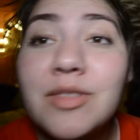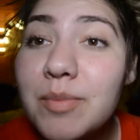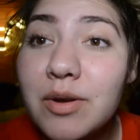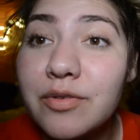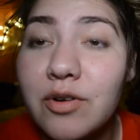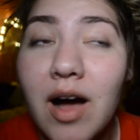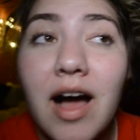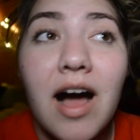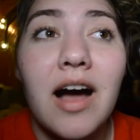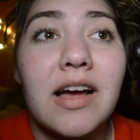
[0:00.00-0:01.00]
The Beautiful.
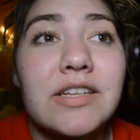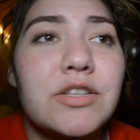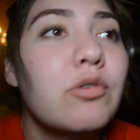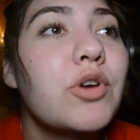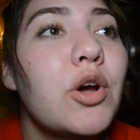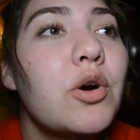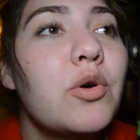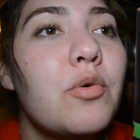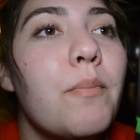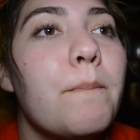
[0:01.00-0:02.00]
I don't
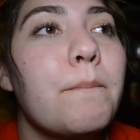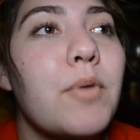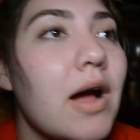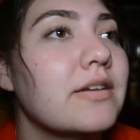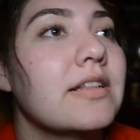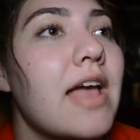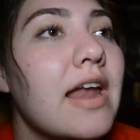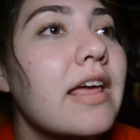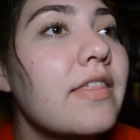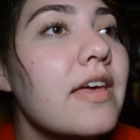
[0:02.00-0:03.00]
know practically
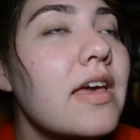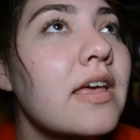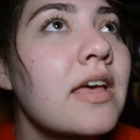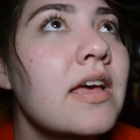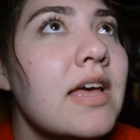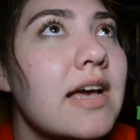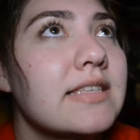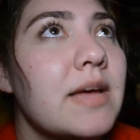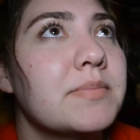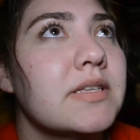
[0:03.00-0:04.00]
anything
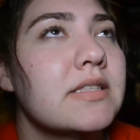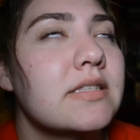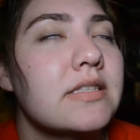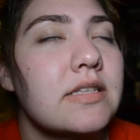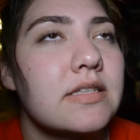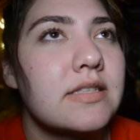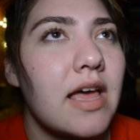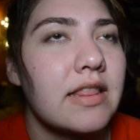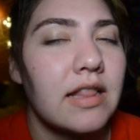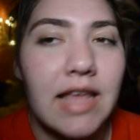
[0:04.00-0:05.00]
except it's
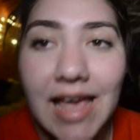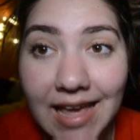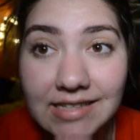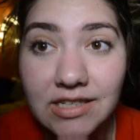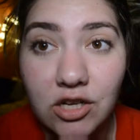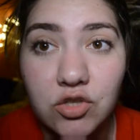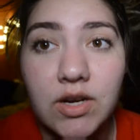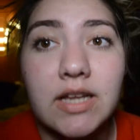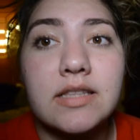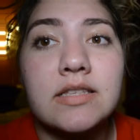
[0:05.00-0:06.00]
set in the late eighteen
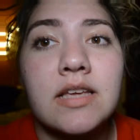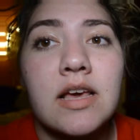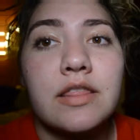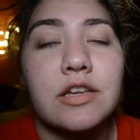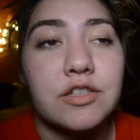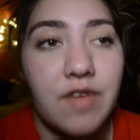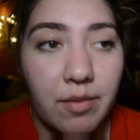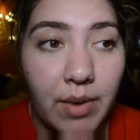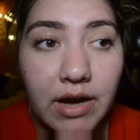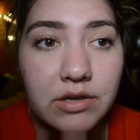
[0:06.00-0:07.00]
hundreds. There's
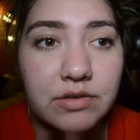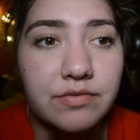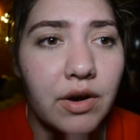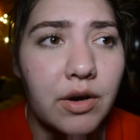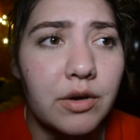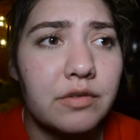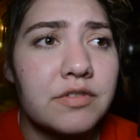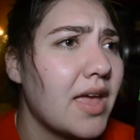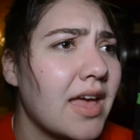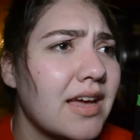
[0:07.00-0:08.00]
vampires
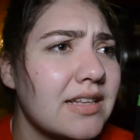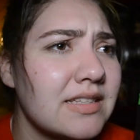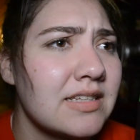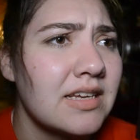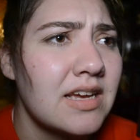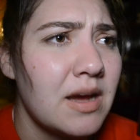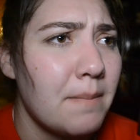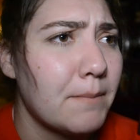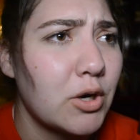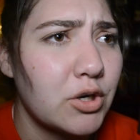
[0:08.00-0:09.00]
involved and
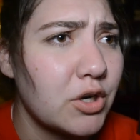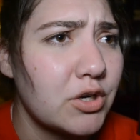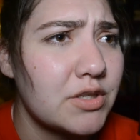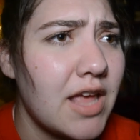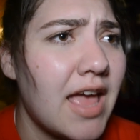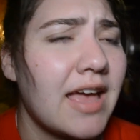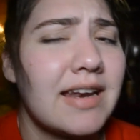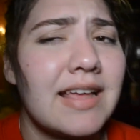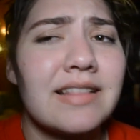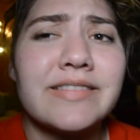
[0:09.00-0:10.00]
murders, and
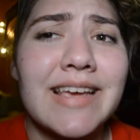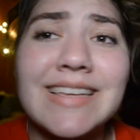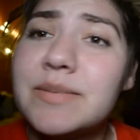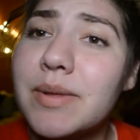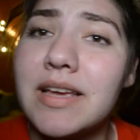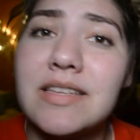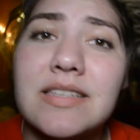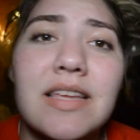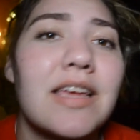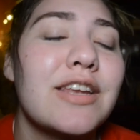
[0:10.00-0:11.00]
it takes
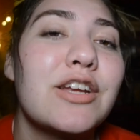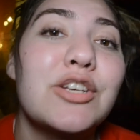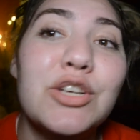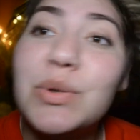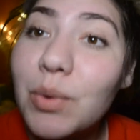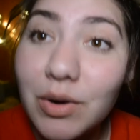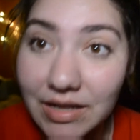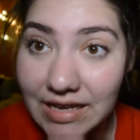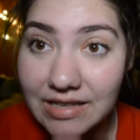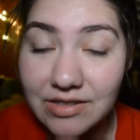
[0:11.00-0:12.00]
place in New
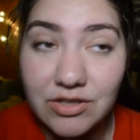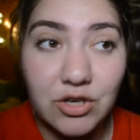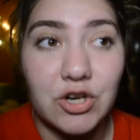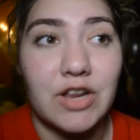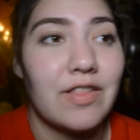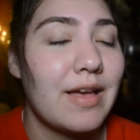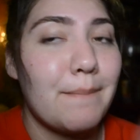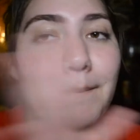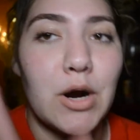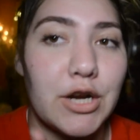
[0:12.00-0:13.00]
Orleans during like
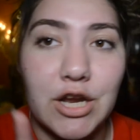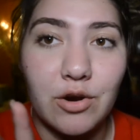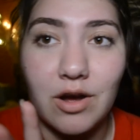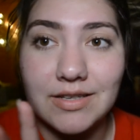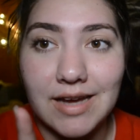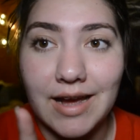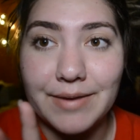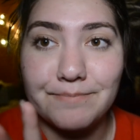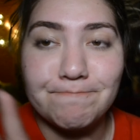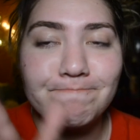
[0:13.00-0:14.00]
Mardi Gras
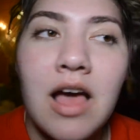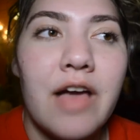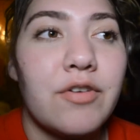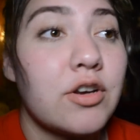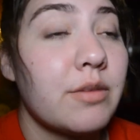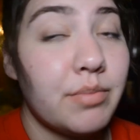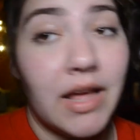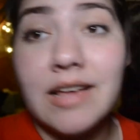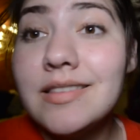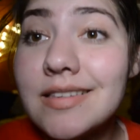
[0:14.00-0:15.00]
time. I've heard
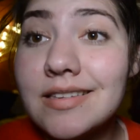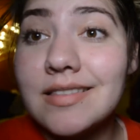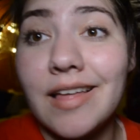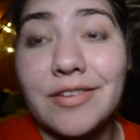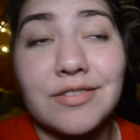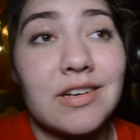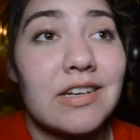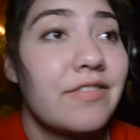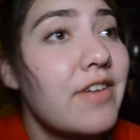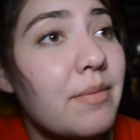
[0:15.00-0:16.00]
complaints that there's not
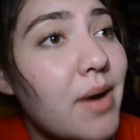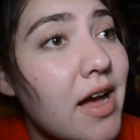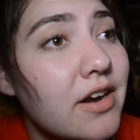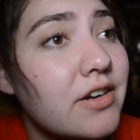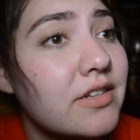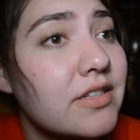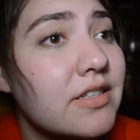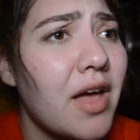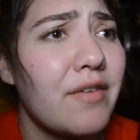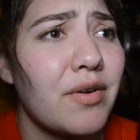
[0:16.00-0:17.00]
enough vampires.
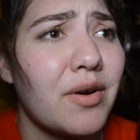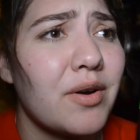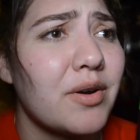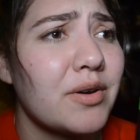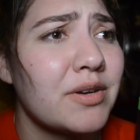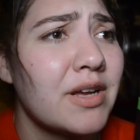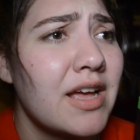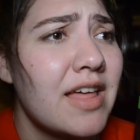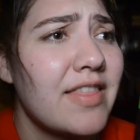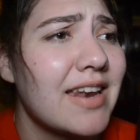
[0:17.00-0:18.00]
I've heard
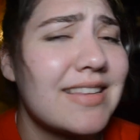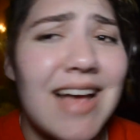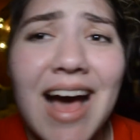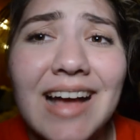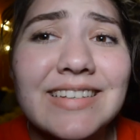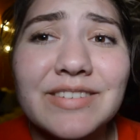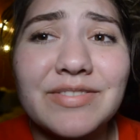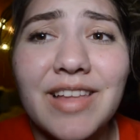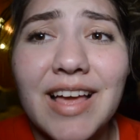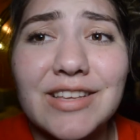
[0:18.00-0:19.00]
that it's kind of
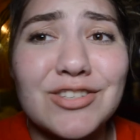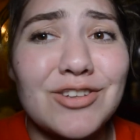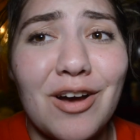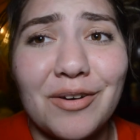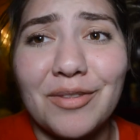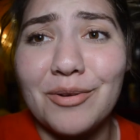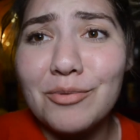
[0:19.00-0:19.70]
like Stalker the